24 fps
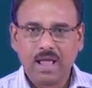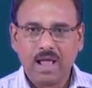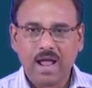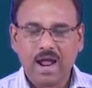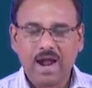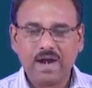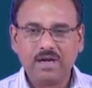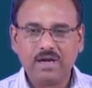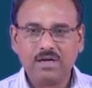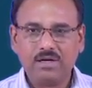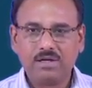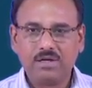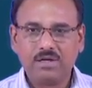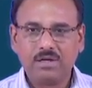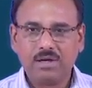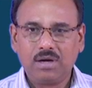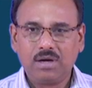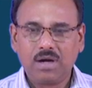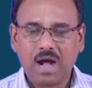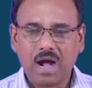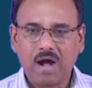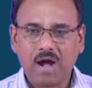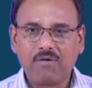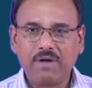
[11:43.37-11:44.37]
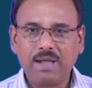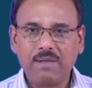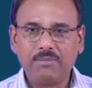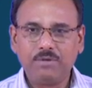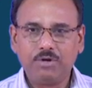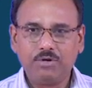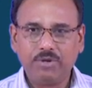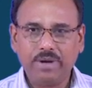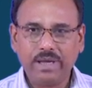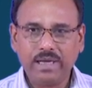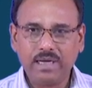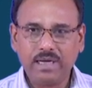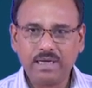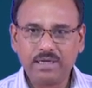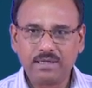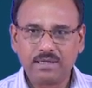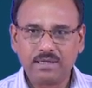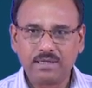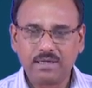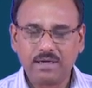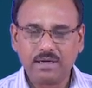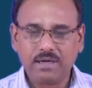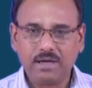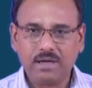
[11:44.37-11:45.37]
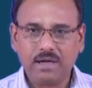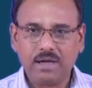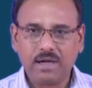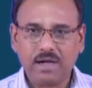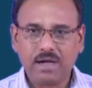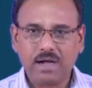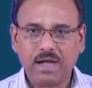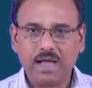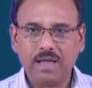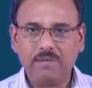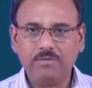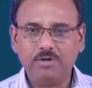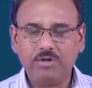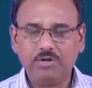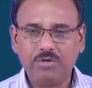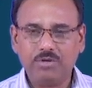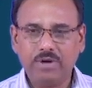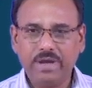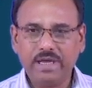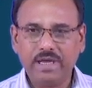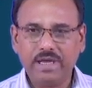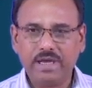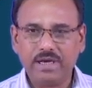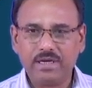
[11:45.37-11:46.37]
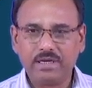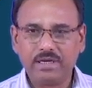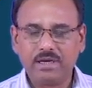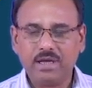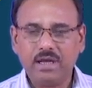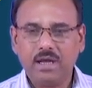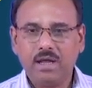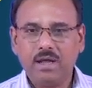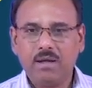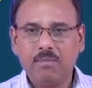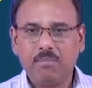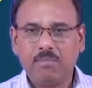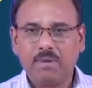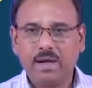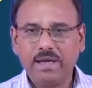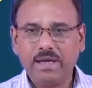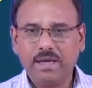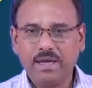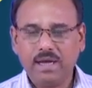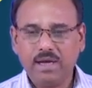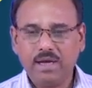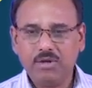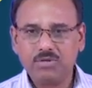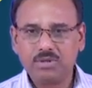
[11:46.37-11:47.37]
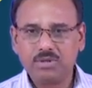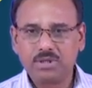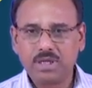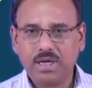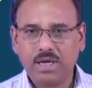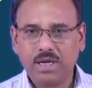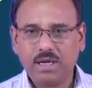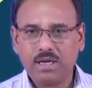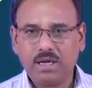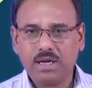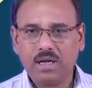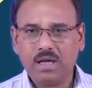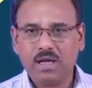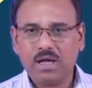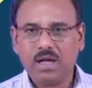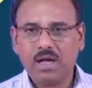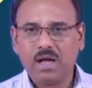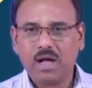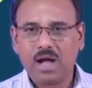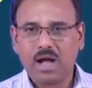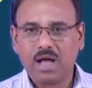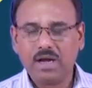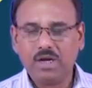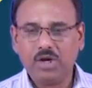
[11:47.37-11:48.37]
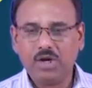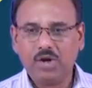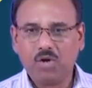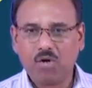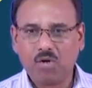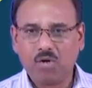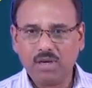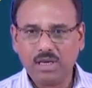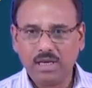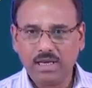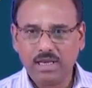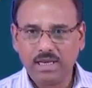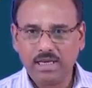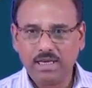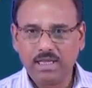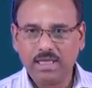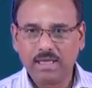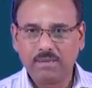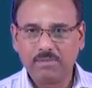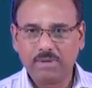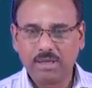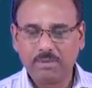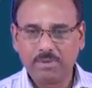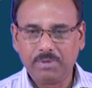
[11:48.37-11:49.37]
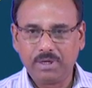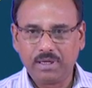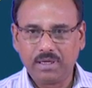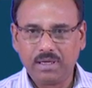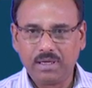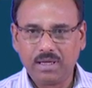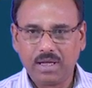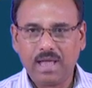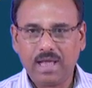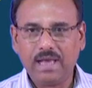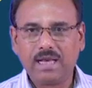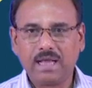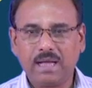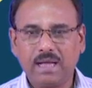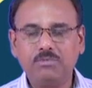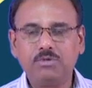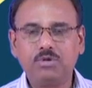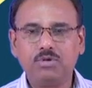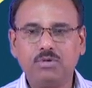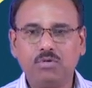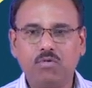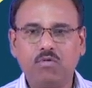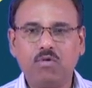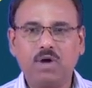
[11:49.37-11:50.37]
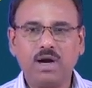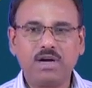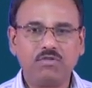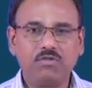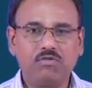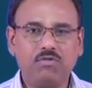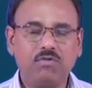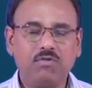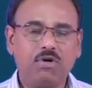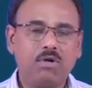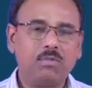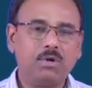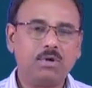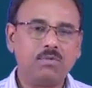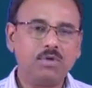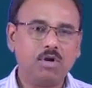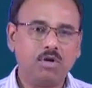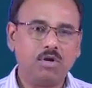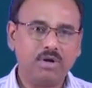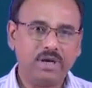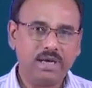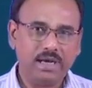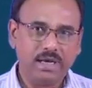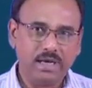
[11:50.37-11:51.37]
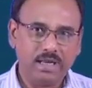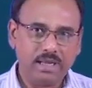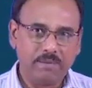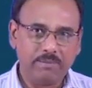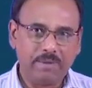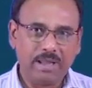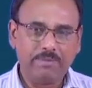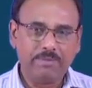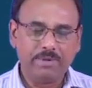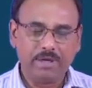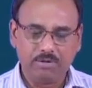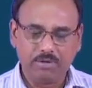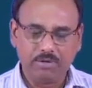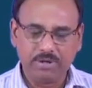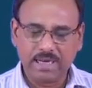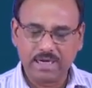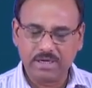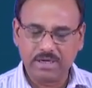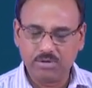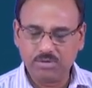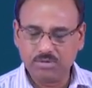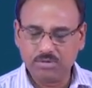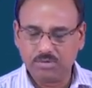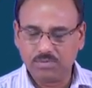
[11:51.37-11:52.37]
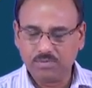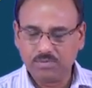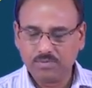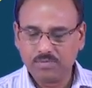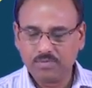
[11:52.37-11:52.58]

And how I am doing it? I am doing it by using a nonlinear mapping. I will come to what form of nonlinear mapping we can do.